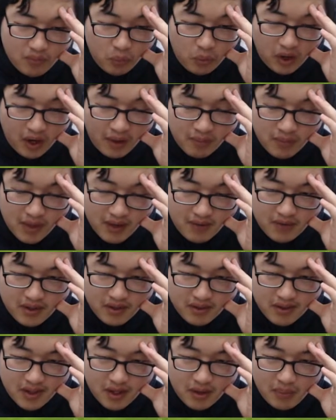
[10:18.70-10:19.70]
I'm not even
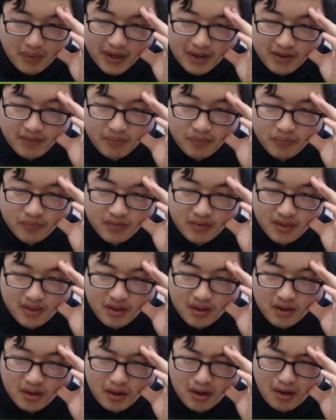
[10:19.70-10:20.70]
going to think about it.
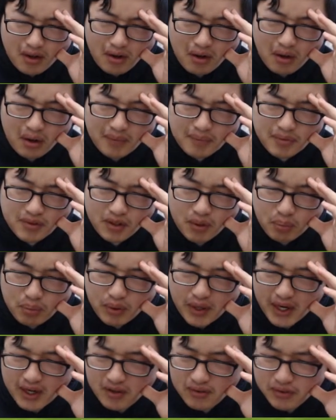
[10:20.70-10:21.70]
Oh, I'm so
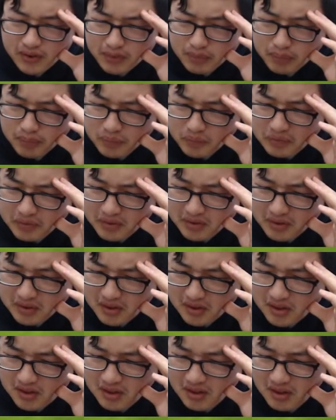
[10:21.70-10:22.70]
proud of him.
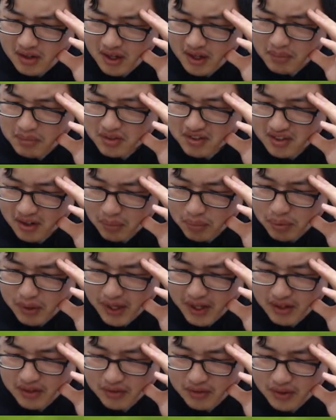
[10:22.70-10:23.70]
I'm so
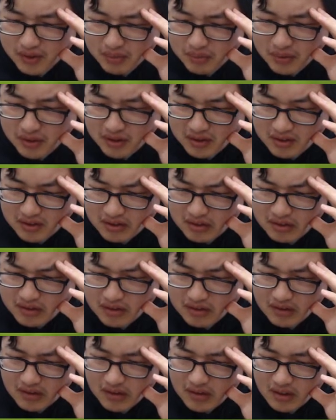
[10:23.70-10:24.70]
proud of him.
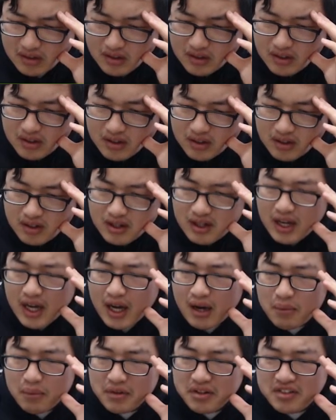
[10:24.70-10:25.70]

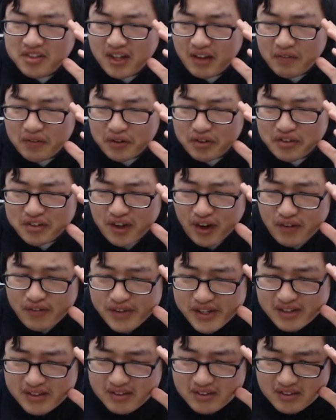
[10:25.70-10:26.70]
I'm a civil
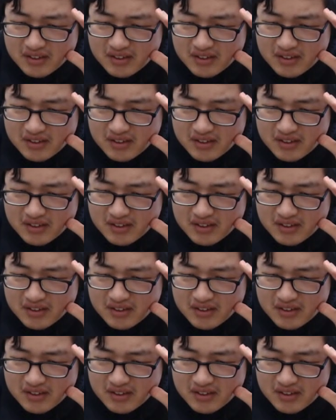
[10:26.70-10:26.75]
servant!